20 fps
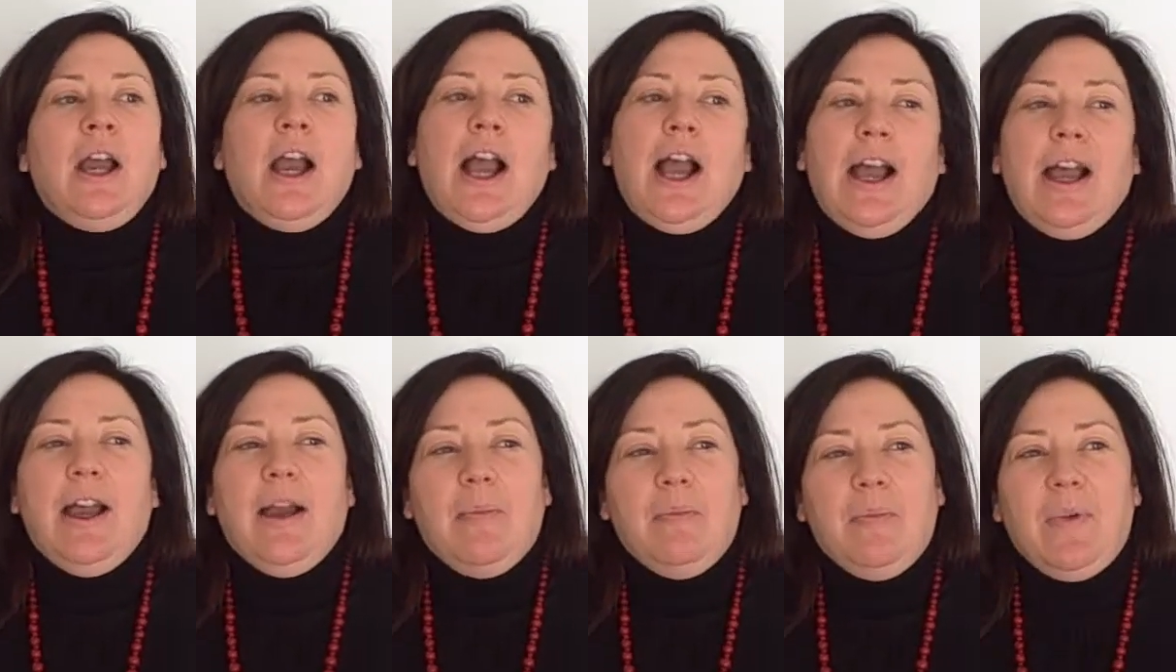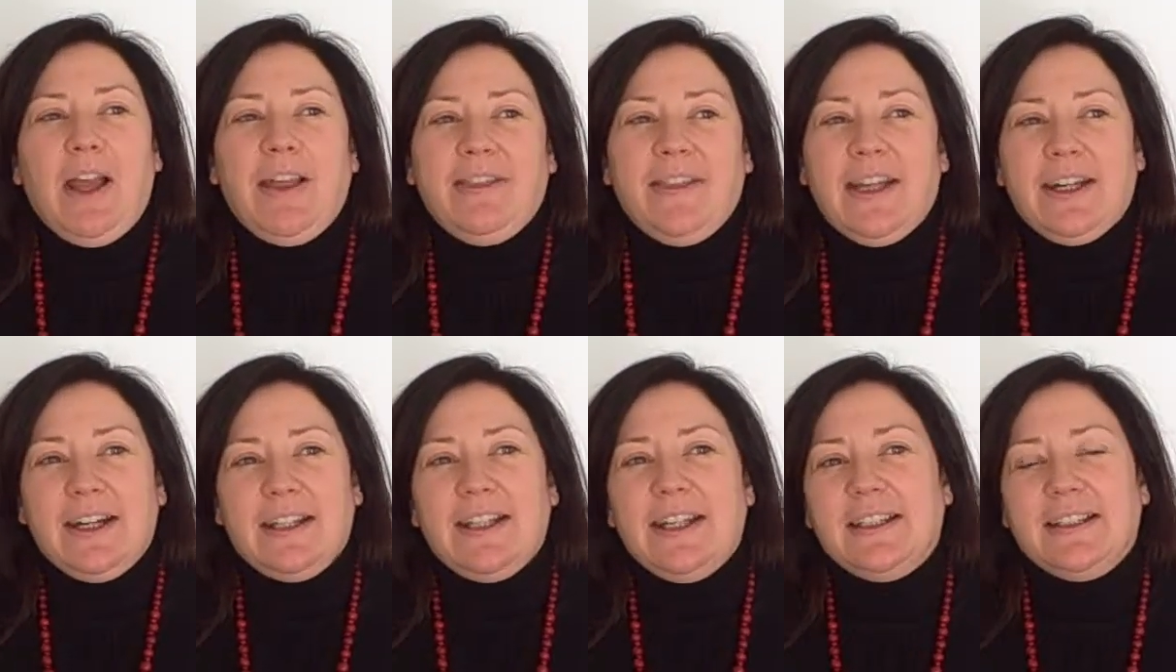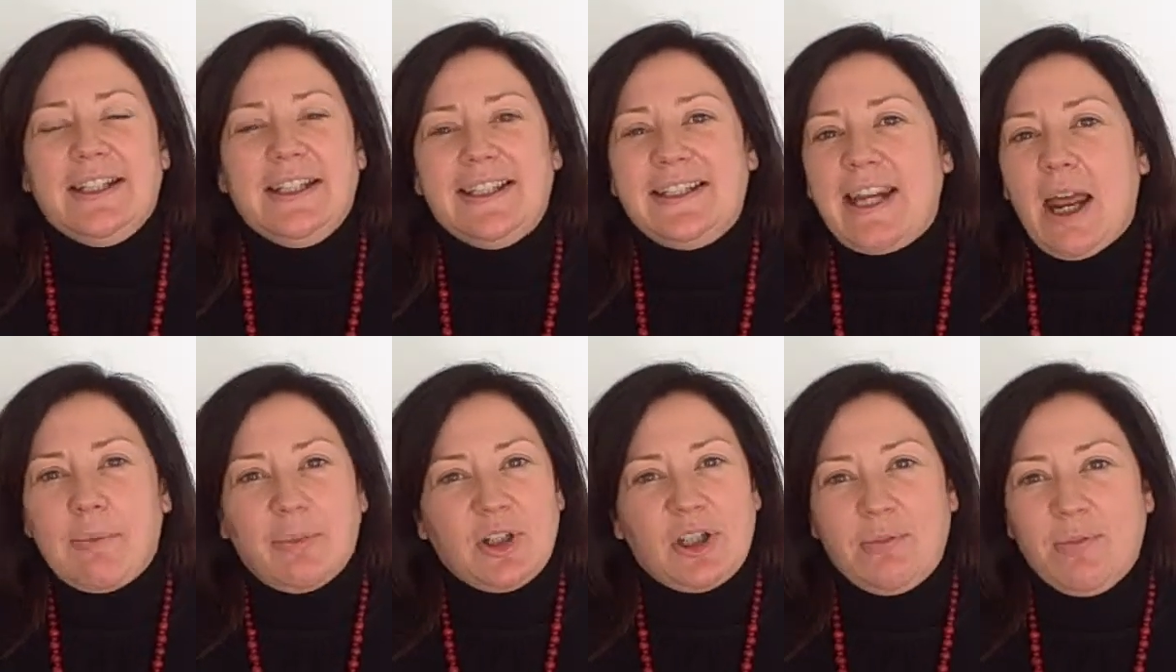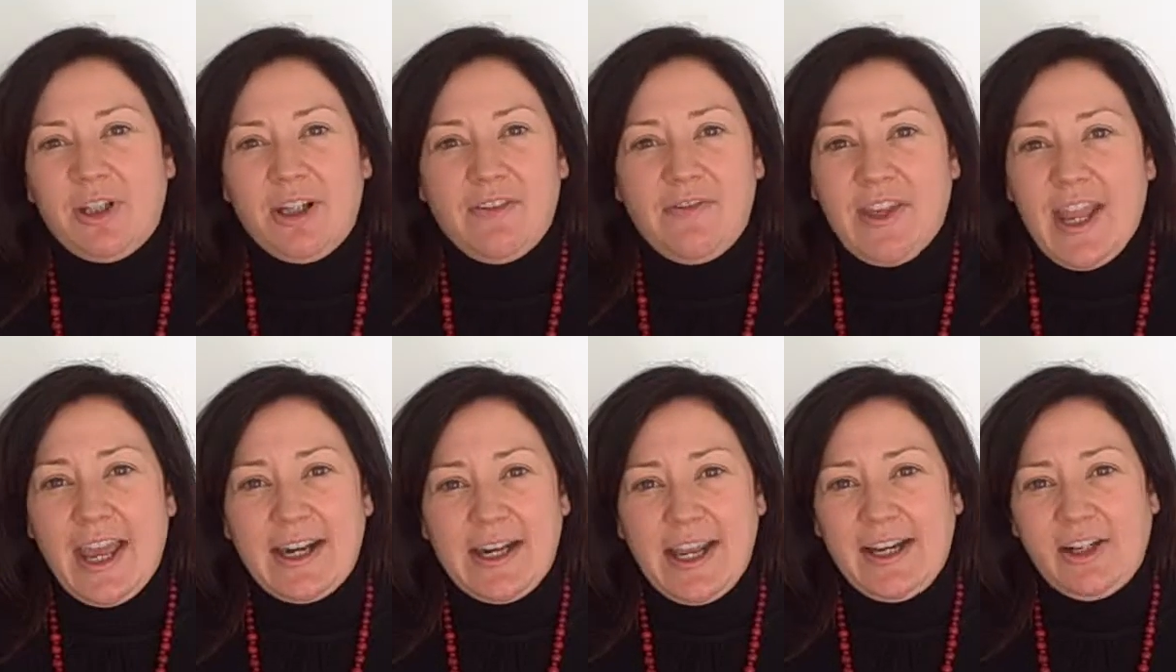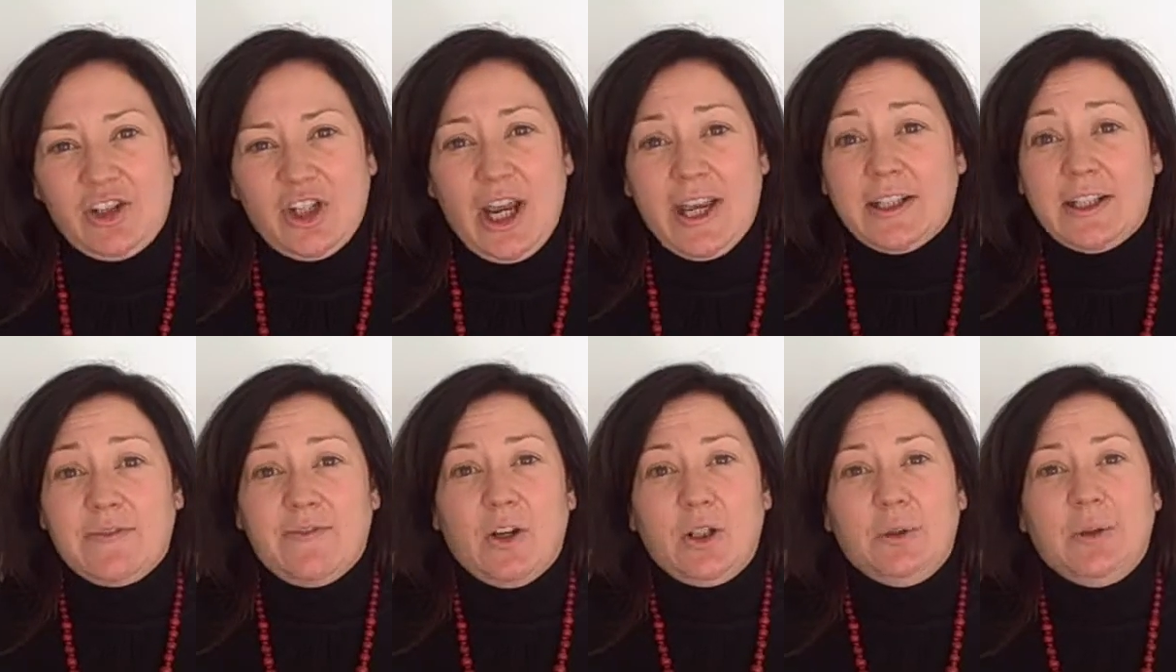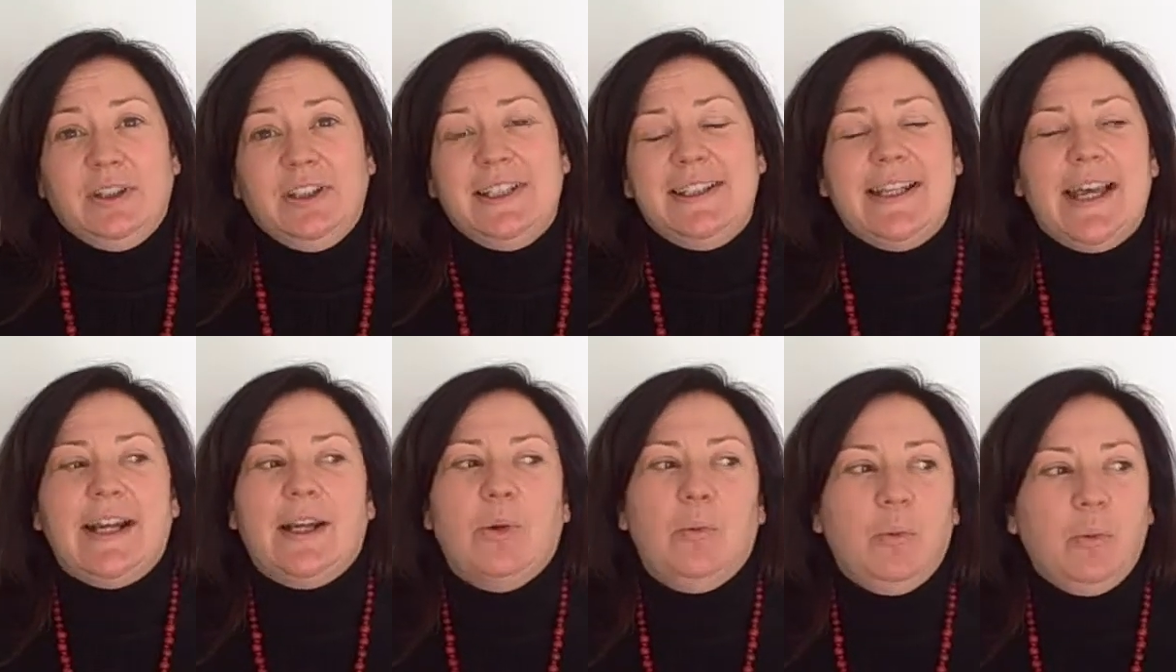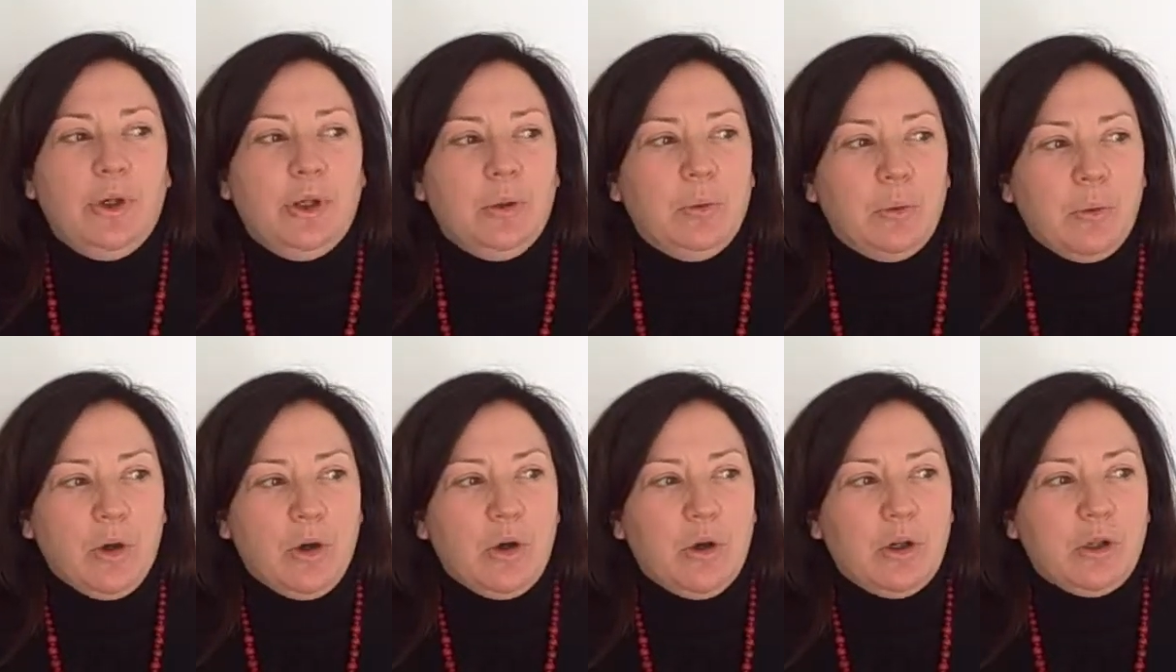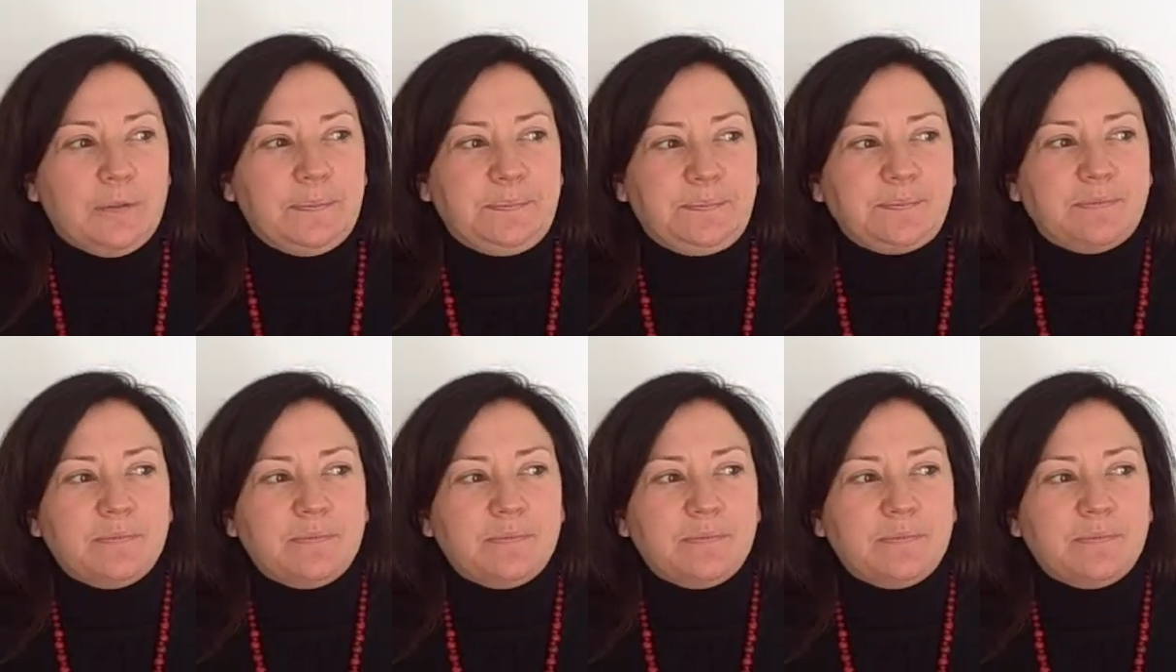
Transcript: And then I think the establishment of the NHS following the Second World War,